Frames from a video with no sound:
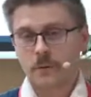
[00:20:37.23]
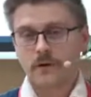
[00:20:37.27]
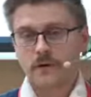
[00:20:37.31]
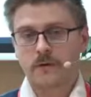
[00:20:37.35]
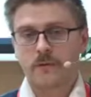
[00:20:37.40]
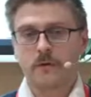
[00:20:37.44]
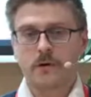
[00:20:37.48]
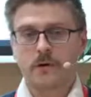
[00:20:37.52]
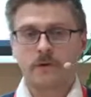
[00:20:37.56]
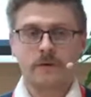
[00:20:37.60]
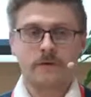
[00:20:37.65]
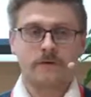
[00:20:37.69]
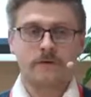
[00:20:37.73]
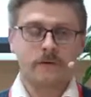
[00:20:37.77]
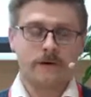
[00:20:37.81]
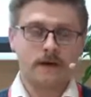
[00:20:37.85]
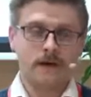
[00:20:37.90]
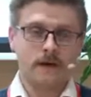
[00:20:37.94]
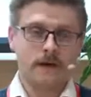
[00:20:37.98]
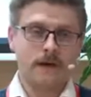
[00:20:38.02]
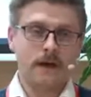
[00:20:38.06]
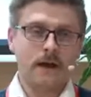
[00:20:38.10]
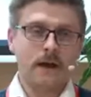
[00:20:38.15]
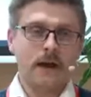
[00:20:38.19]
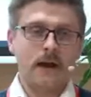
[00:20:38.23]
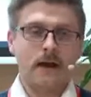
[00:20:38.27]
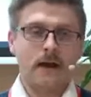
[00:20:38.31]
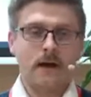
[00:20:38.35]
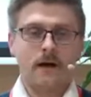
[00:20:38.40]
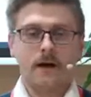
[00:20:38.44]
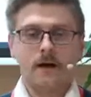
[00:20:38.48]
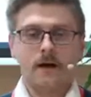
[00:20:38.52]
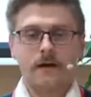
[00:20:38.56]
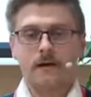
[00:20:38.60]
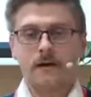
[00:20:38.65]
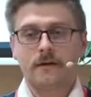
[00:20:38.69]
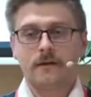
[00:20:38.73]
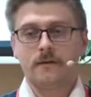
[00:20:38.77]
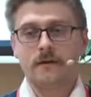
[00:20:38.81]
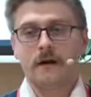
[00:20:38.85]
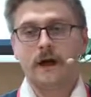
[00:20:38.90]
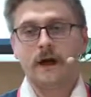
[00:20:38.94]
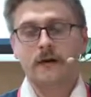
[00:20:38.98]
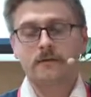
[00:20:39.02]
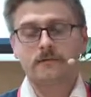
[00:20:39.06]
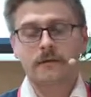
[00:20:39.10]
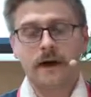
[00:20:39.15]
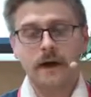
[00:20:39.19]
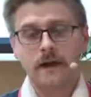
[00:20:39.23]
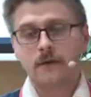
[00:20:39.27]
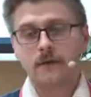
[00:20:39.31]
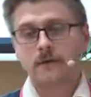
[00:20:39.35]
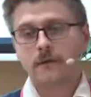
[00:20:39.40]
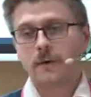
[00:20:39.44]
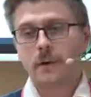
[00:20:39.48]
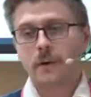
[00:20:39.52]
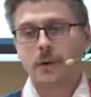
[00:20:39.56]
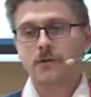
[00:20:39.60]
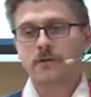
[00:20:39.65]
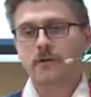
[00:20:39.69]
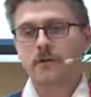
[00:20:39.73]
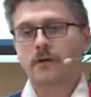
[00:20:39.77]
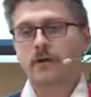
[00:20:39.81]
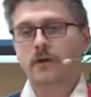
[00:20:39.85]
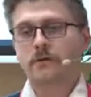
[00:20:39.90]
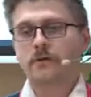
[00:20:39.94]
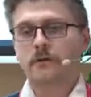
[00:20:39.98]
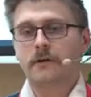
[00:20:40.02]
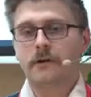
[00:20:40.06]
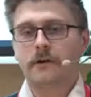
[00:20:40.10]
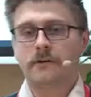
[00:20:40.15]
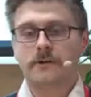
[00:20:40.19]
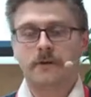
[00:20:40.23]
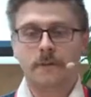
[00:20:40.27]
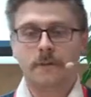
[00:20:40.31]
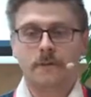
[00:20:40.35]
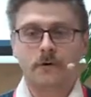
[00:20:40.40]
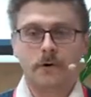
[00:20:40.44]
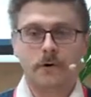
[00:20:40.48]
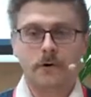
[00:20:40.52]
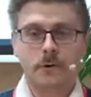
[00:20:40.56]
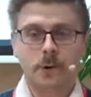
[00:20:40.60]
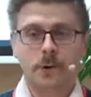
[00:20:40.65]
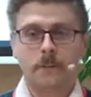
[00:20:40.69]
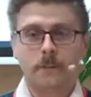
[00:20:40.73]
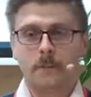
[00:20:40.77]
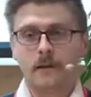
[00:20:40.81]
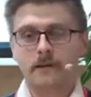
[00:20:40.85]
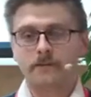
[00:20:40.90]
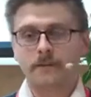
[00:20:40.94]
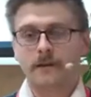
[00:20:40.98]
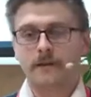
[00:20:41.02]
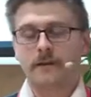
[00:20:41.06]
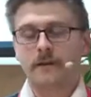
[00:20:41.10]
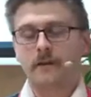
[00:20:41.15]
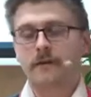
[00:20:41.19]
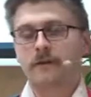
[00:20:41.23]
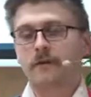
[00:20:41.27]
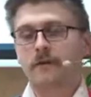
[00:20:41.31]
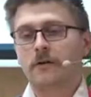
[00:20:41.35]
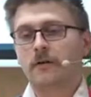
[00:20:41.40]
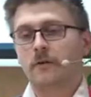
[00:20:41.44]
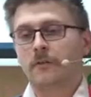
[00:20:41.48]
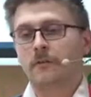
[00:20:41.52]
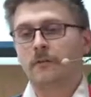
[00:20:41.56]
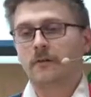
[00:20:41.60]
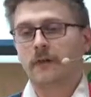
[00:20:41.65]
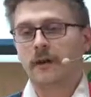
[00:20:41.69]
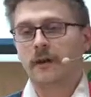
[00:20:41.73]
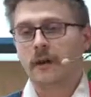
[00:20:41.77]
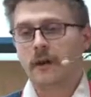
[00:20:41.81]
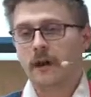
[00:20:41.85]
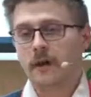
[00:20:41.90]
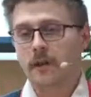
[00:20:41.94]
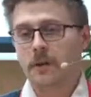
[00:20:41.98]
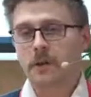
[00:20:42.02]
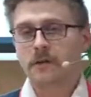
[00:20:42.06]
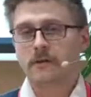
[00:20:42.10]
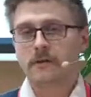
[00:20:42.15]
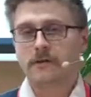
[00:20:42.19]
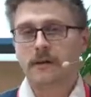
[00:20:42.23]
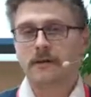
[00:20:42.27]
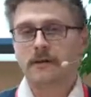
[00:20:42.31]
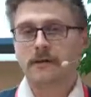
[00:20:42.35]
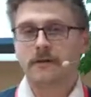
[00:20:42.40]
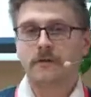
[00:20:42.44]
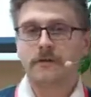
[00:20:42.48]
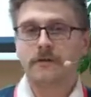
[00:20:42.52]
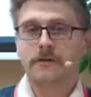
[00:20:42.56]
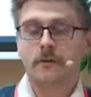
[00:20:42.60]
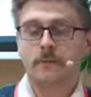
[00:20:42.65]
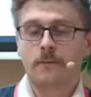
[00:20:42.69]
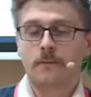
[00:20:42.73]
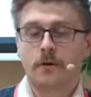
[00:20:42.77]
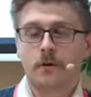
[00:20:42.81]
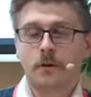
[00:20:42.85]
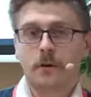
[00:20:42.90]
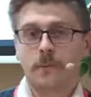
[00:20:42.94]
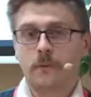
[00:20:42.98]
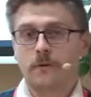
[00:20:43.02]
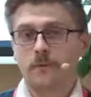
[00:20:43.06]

but more of a language scholar's approach, a political communications analyst approach.